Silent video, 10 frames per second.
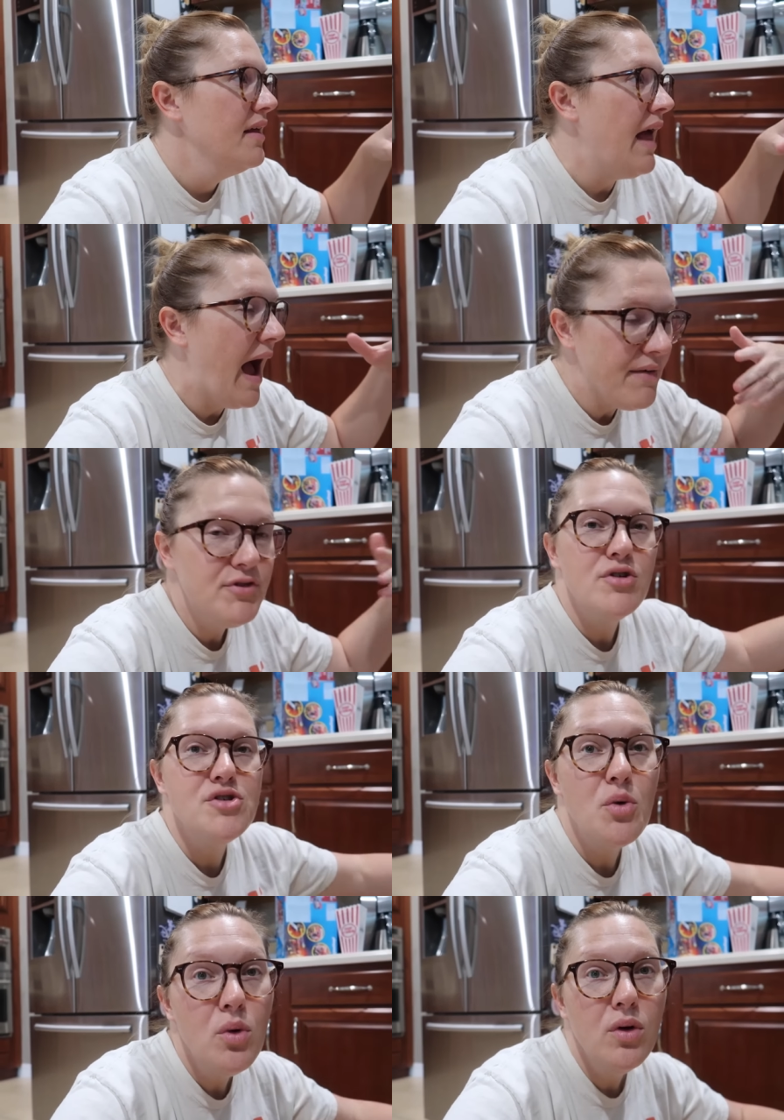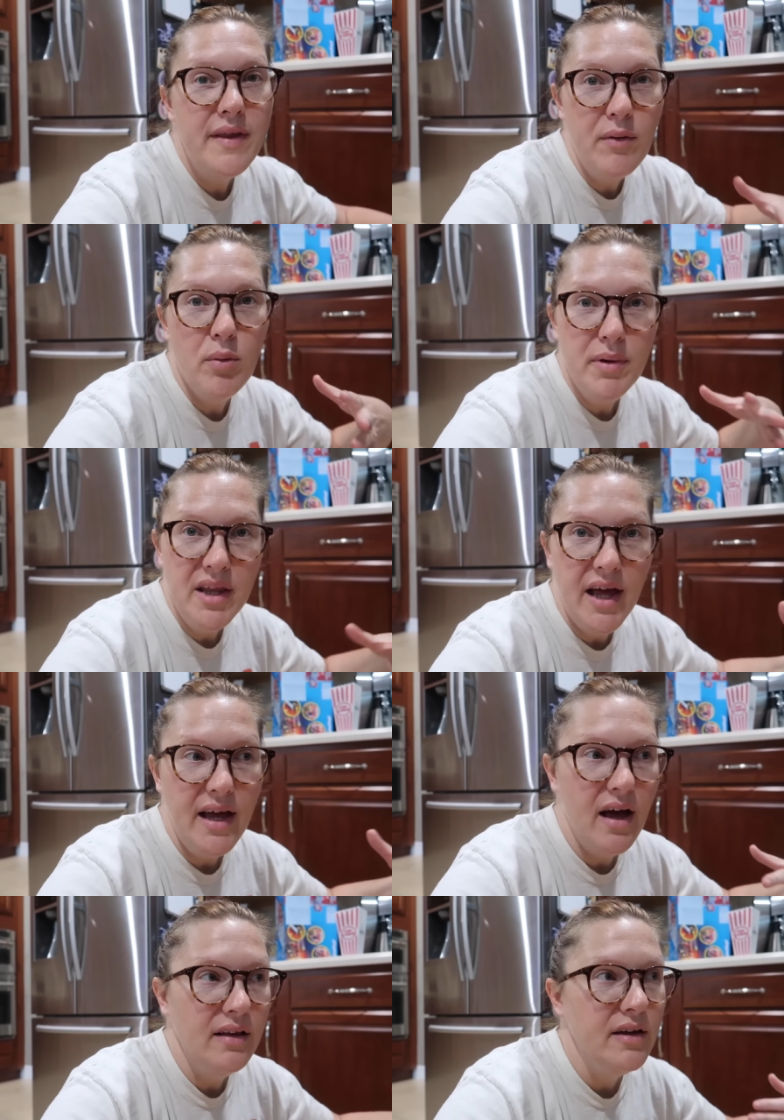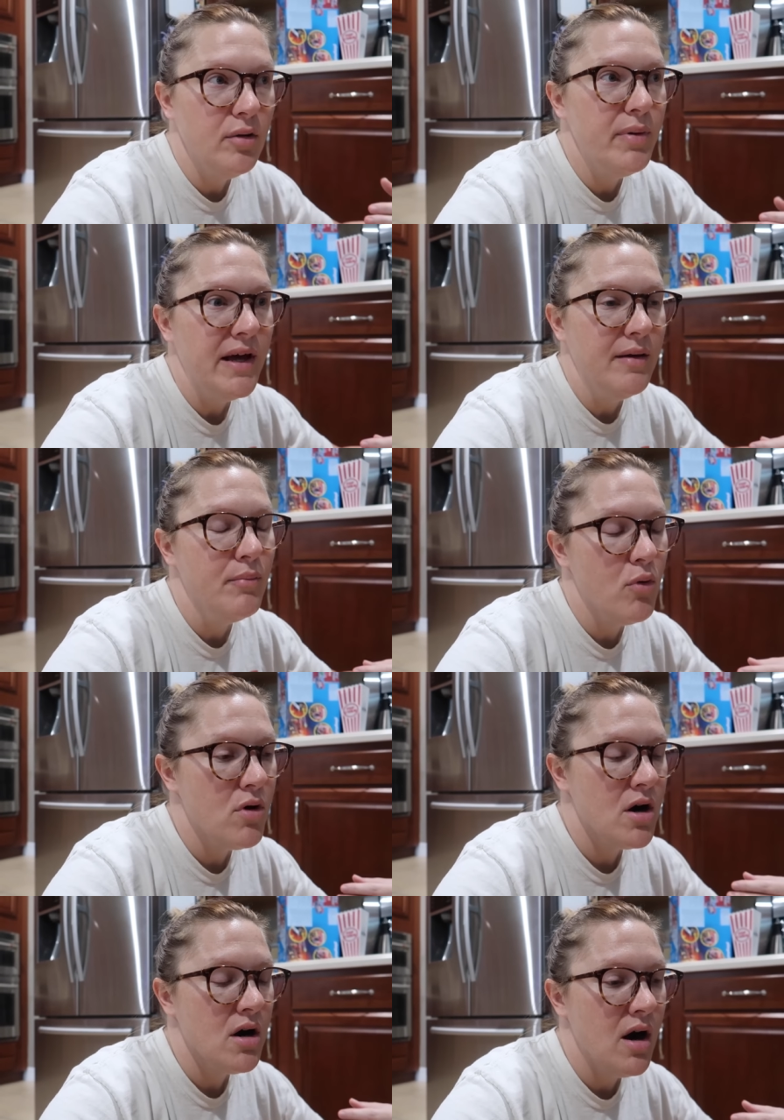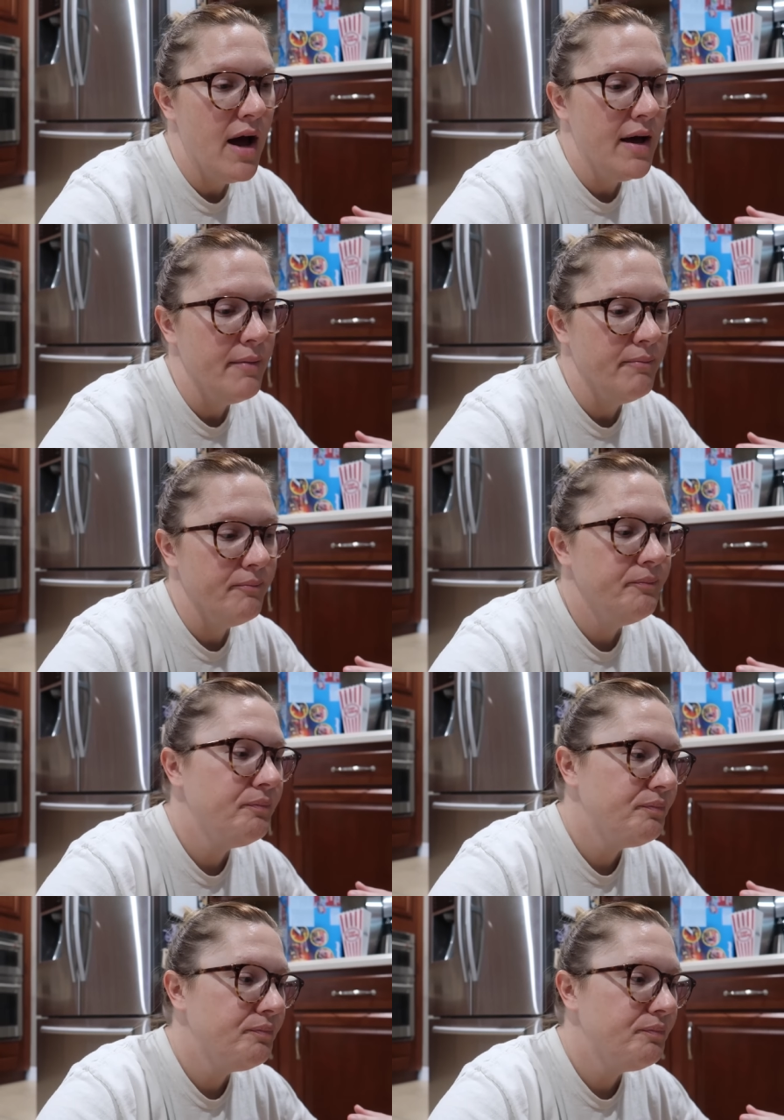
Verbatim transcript: after school they will be like a little bit more um